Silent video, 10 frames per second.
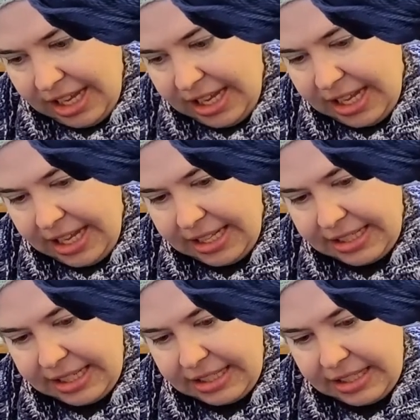It
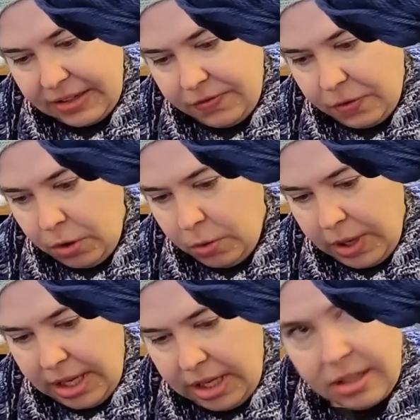says it's a
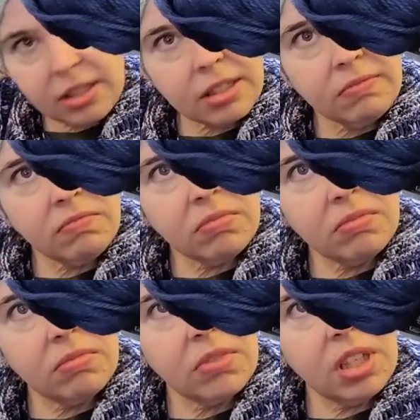4-weight.
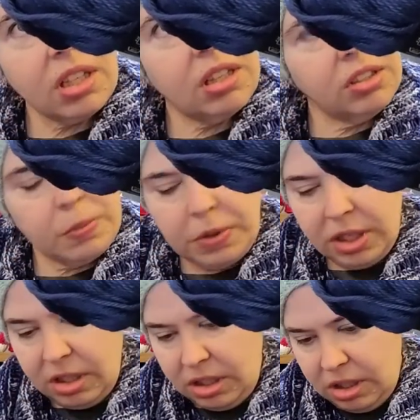It looks
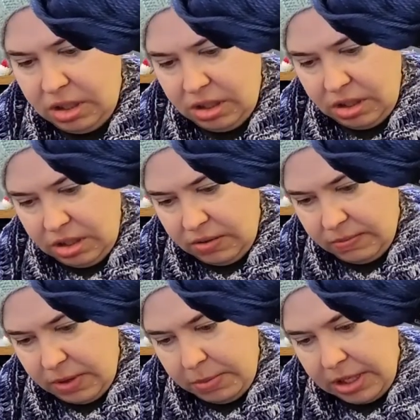pretty good.
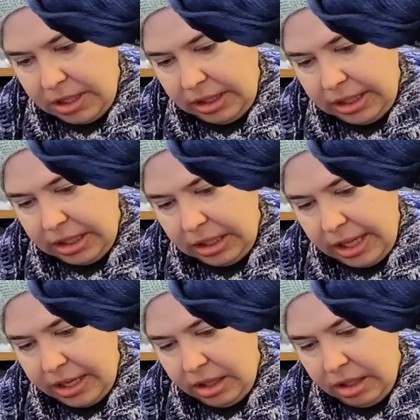Might be a little
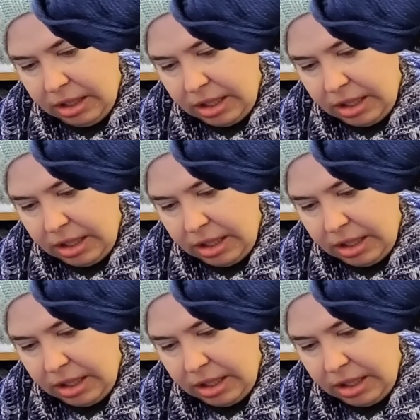lighter.